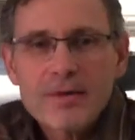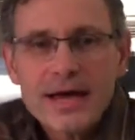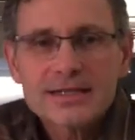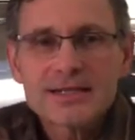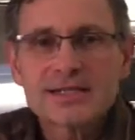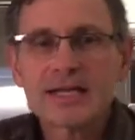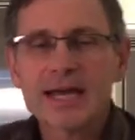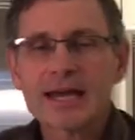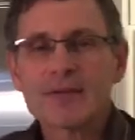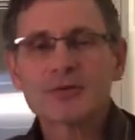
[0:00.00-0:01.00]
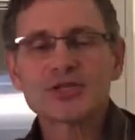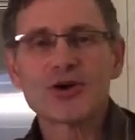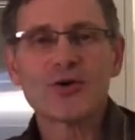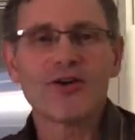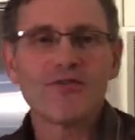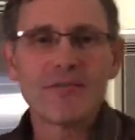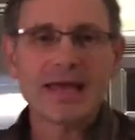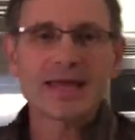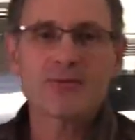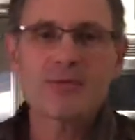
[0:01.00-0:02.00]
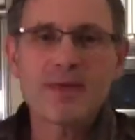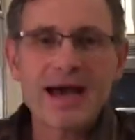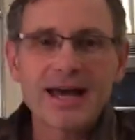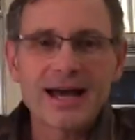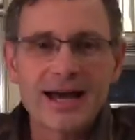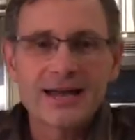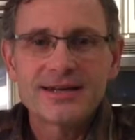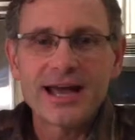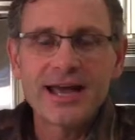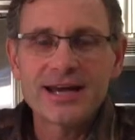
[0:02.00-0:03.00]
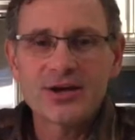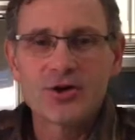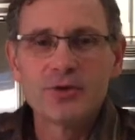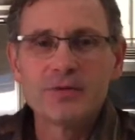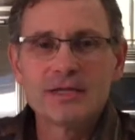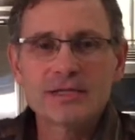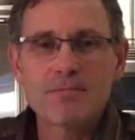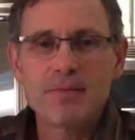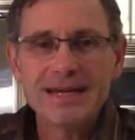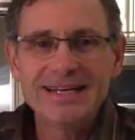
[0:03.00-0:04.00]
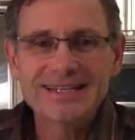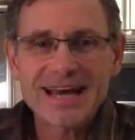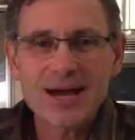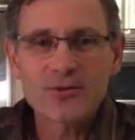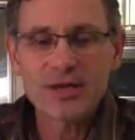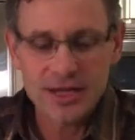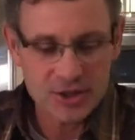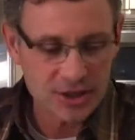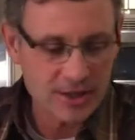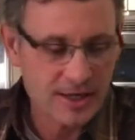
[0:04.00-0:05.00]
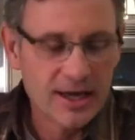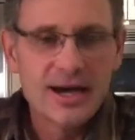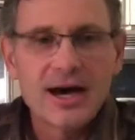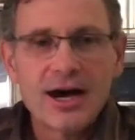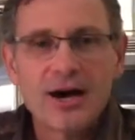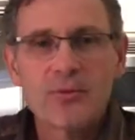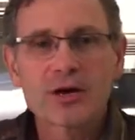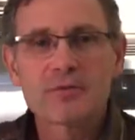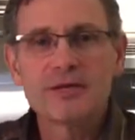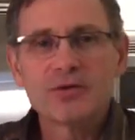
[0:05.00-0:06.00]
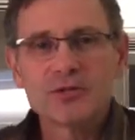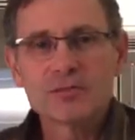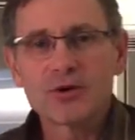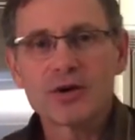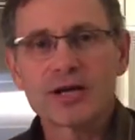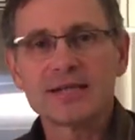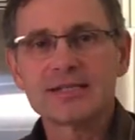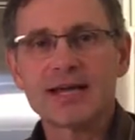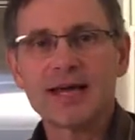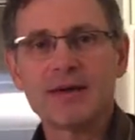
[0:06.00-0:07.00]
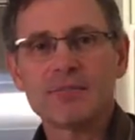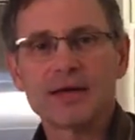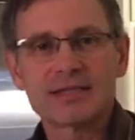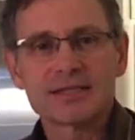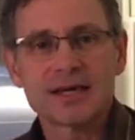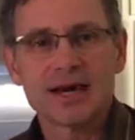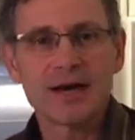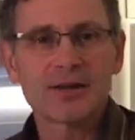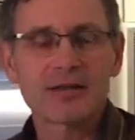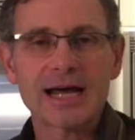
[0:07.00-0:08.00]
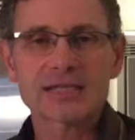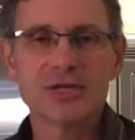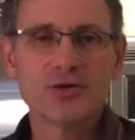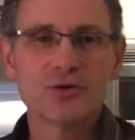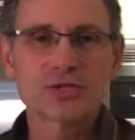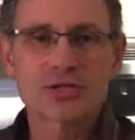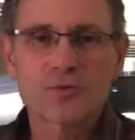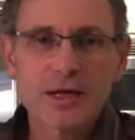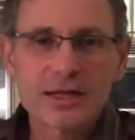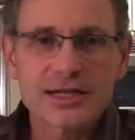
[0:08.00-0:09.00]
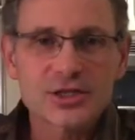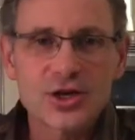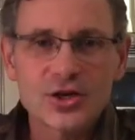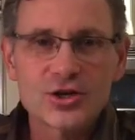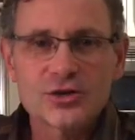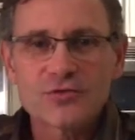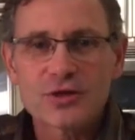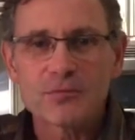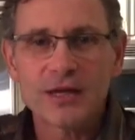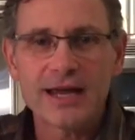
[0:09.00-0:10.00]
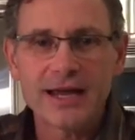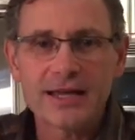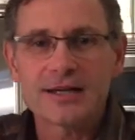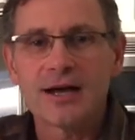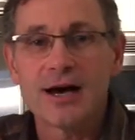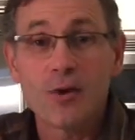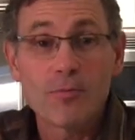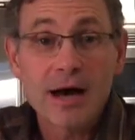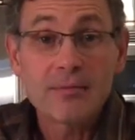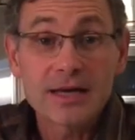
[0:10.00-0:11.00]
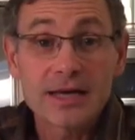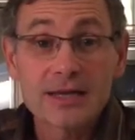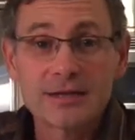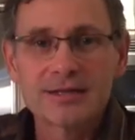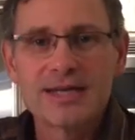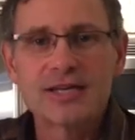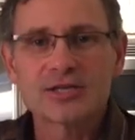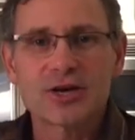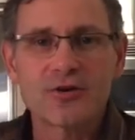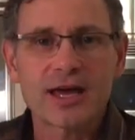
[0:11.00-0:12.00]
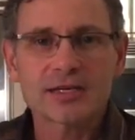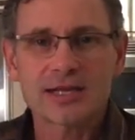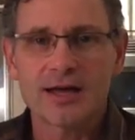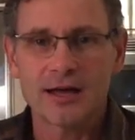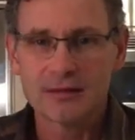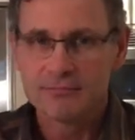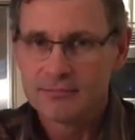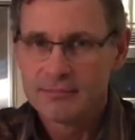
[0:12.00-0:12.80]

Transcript: back to the second episode of Make It with Matt on Diana Goldman's Beantown Kitchen. We're going to be doing some cooking today, but lots of news this week, lots of good news for the planet. Obama killed Keystone XL.